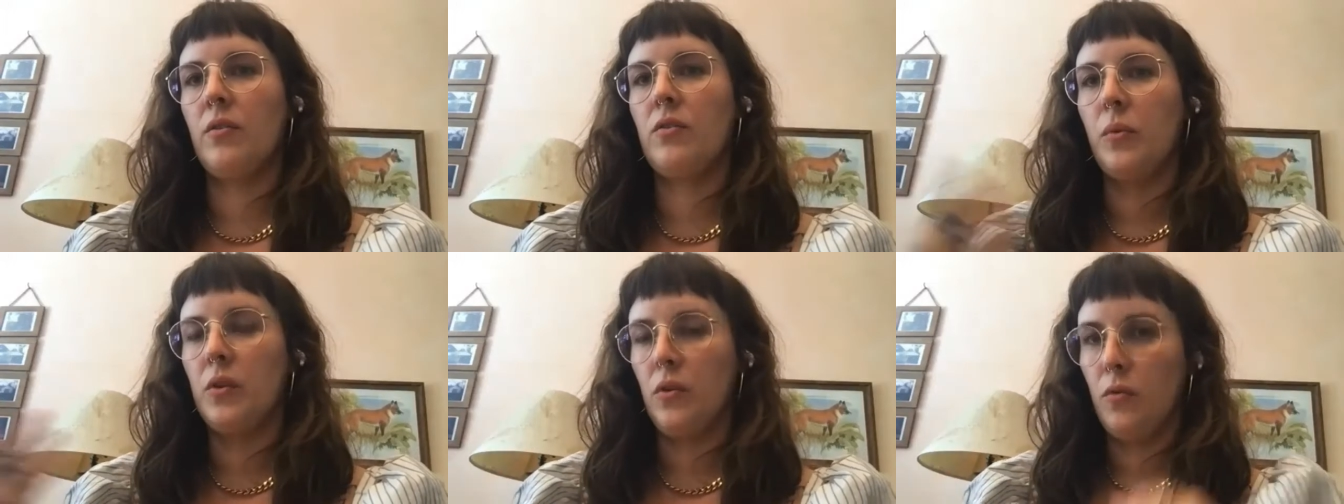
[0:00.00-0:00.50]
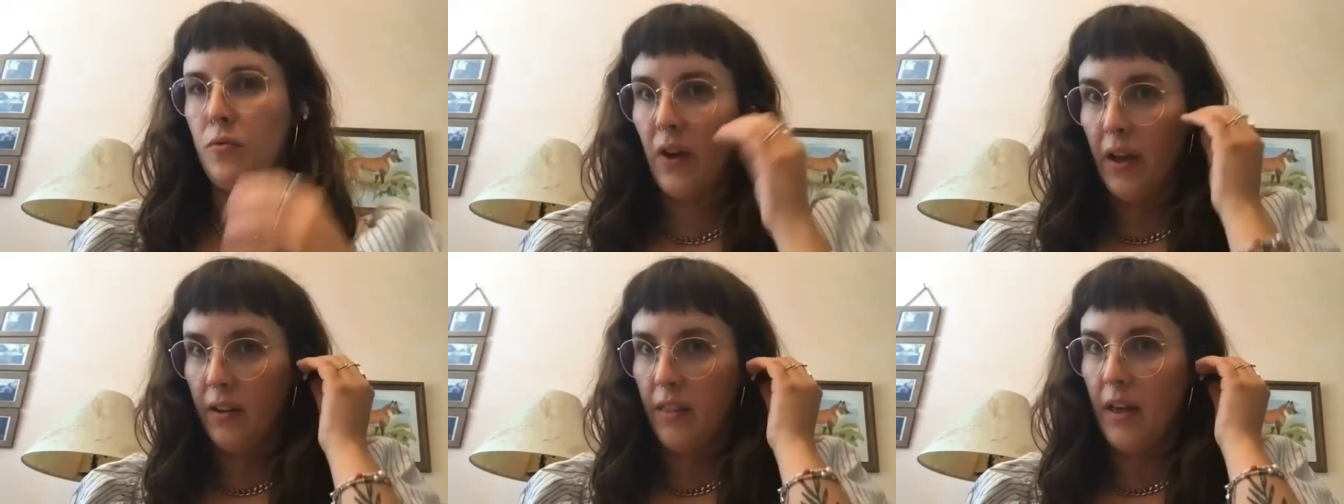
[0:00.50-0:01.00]
So when you
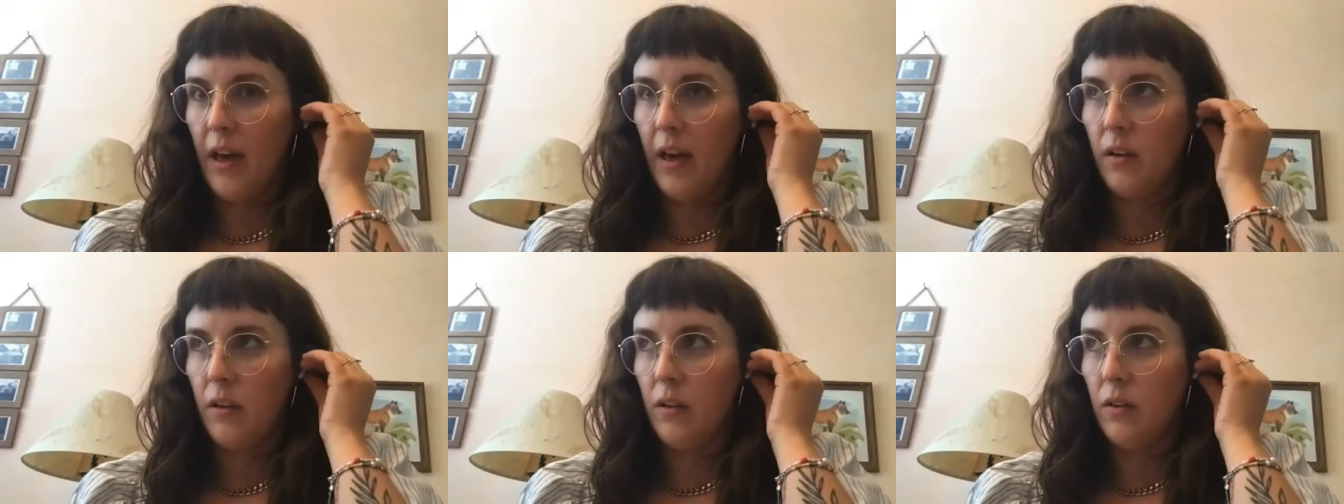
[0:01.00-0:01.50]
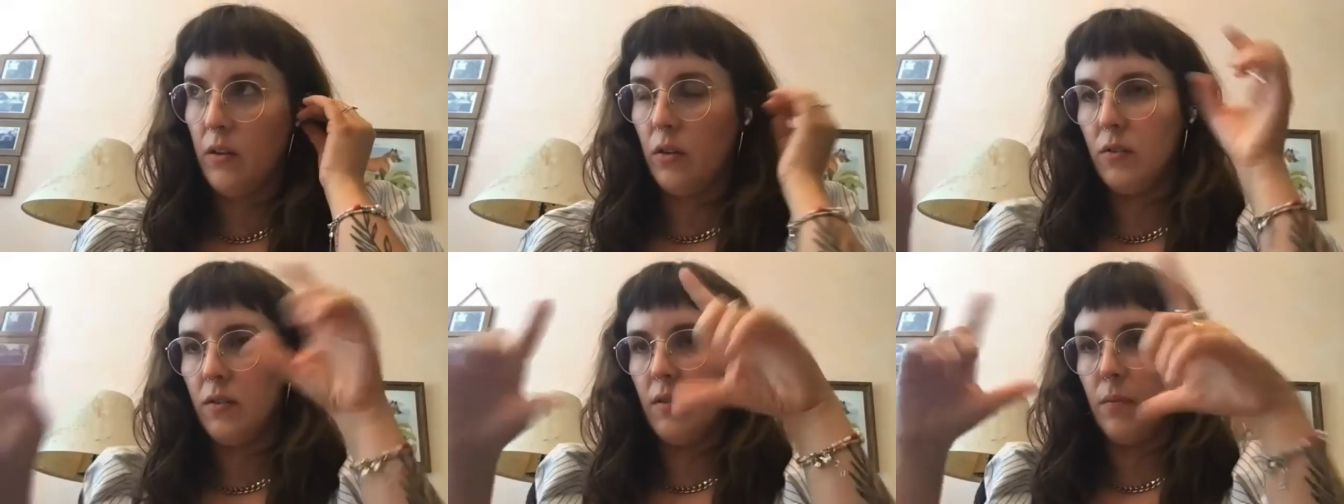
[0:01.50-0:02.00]
find that,
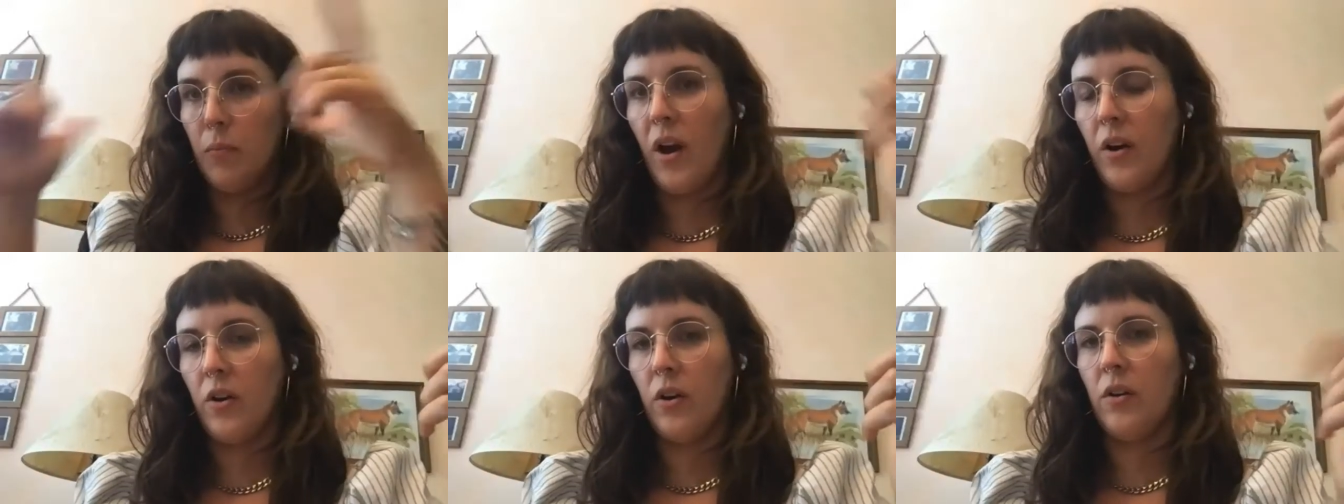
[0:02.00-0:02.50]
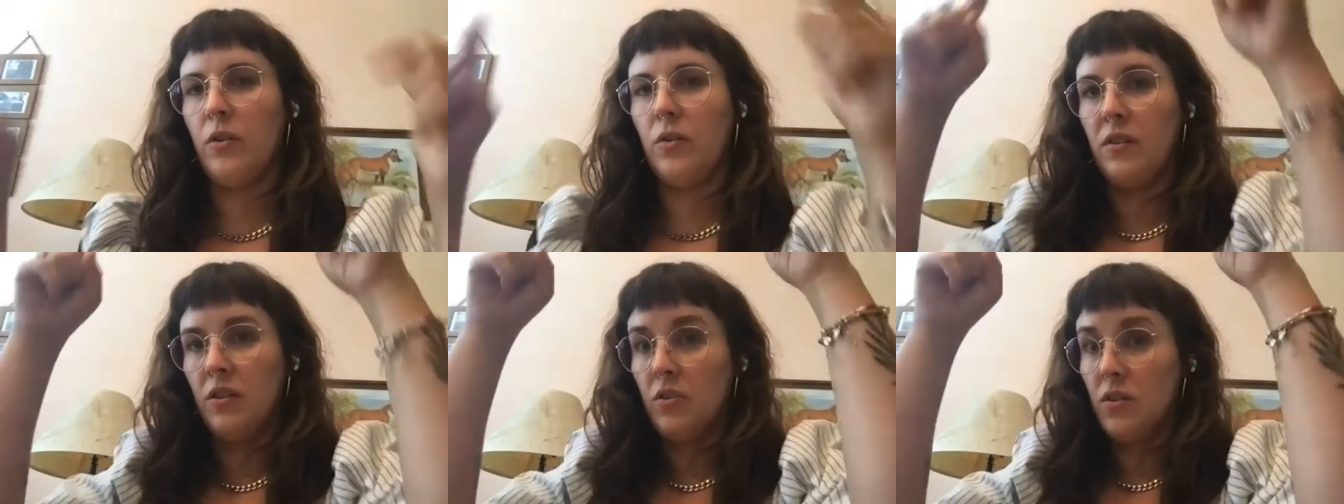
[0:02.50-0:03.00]
you see the record and you
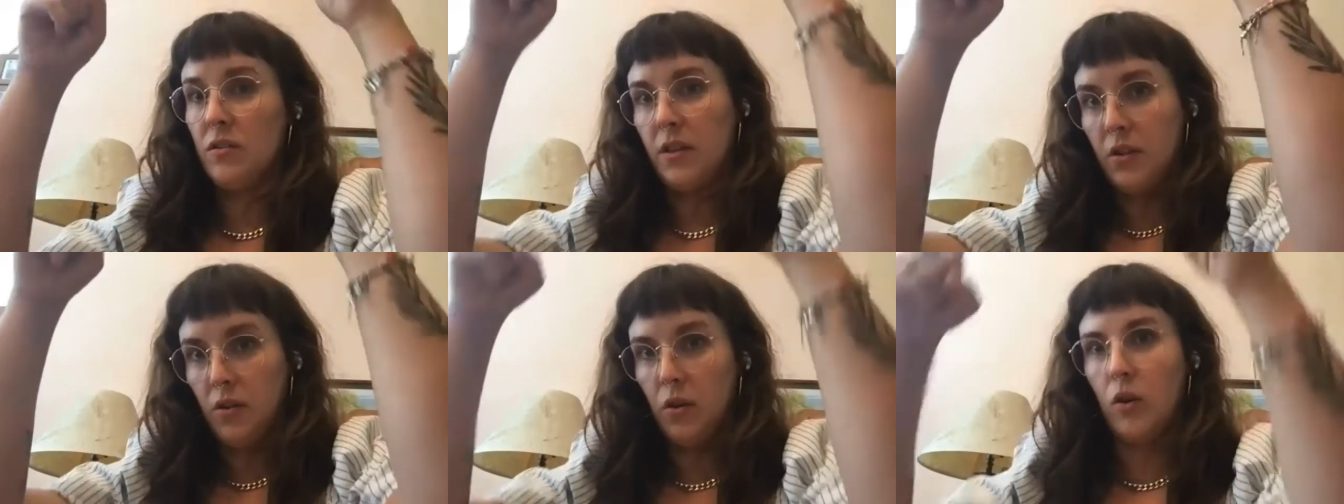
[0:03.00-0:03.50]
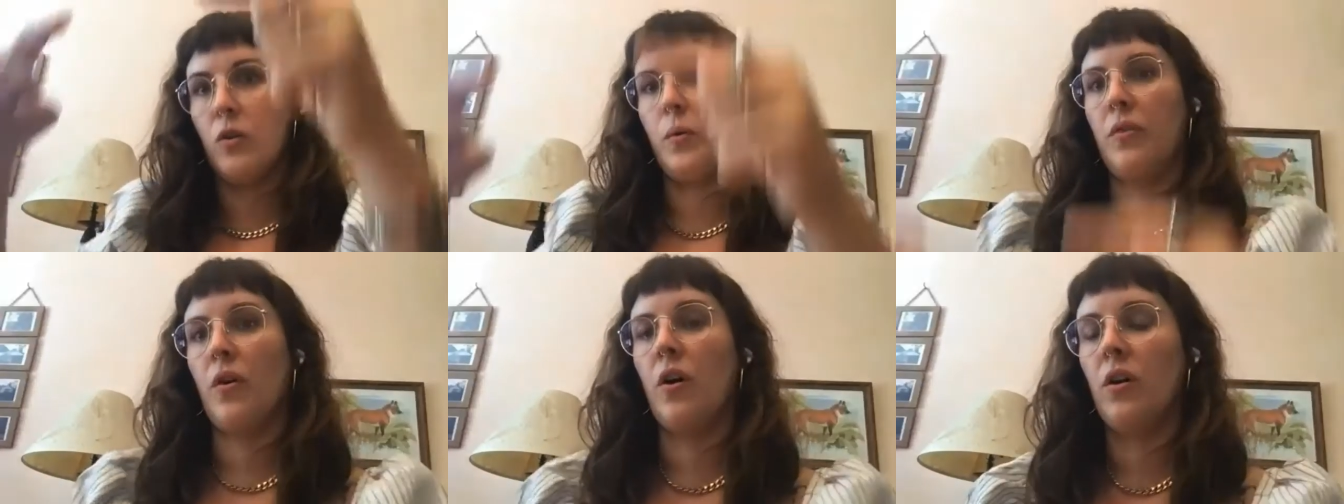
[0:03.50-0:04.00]
see just Kinderhook
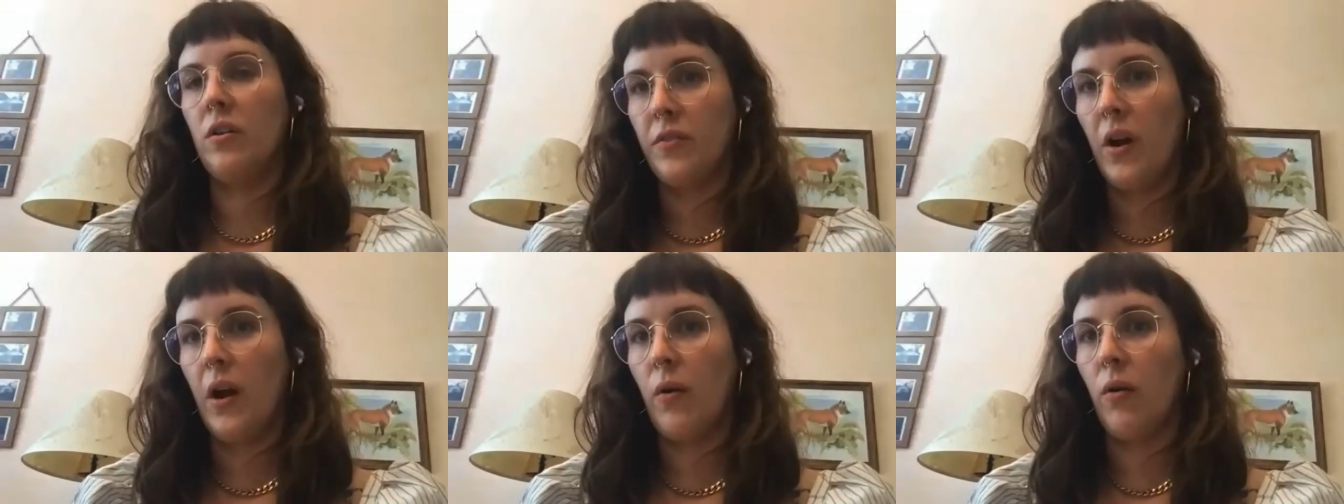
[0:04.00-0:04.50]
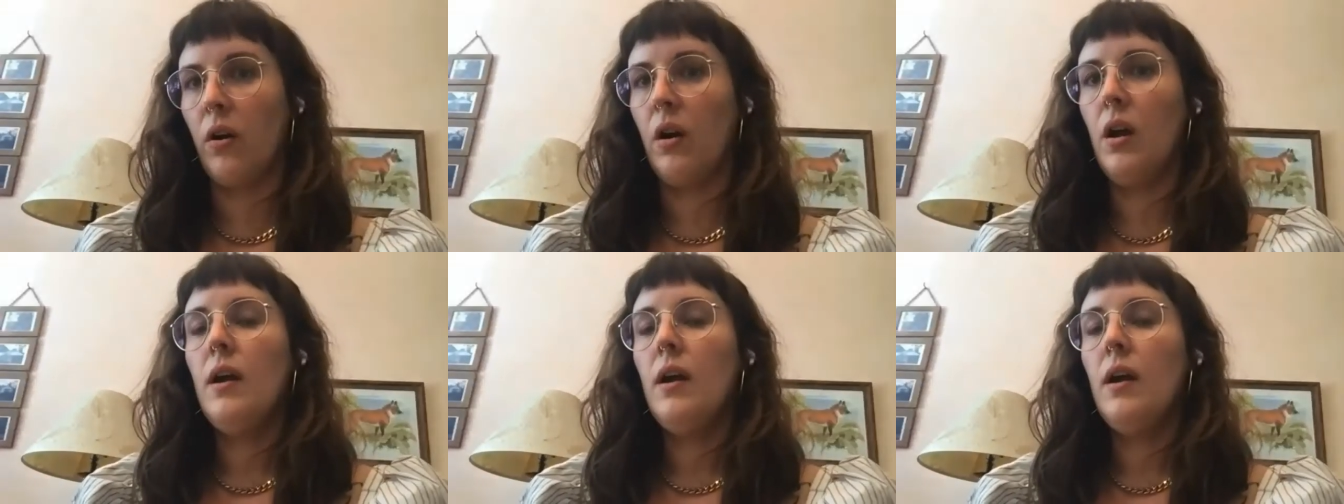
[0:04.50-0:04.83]
with all of our